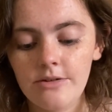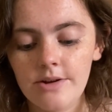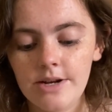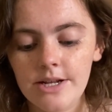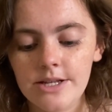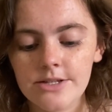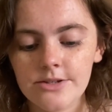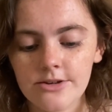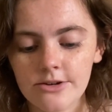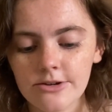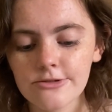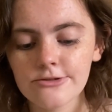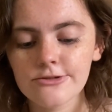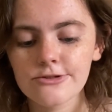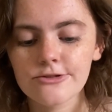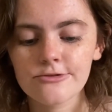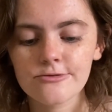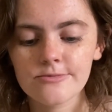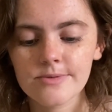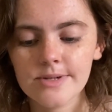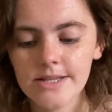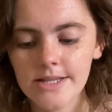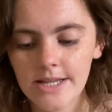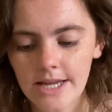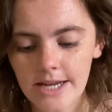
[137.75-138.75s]
and it's also
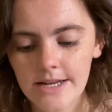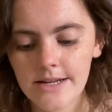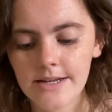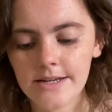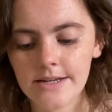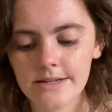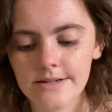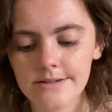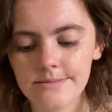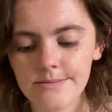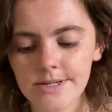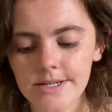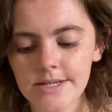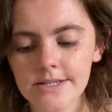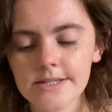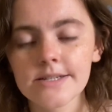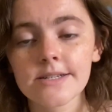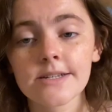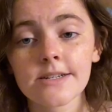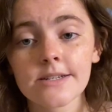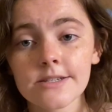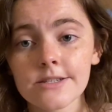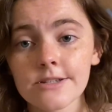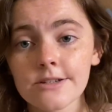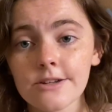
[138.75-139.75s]
related because
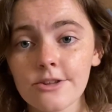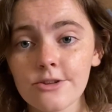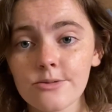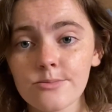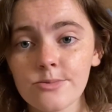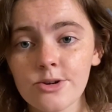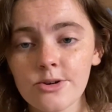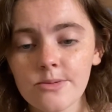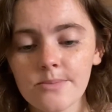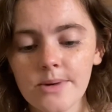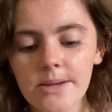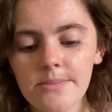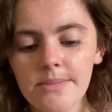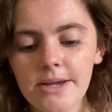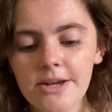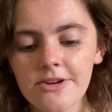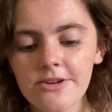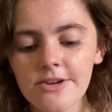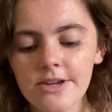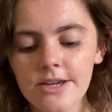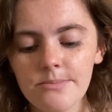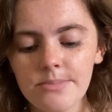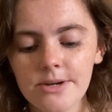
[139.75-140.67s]
it is another book by Mary E.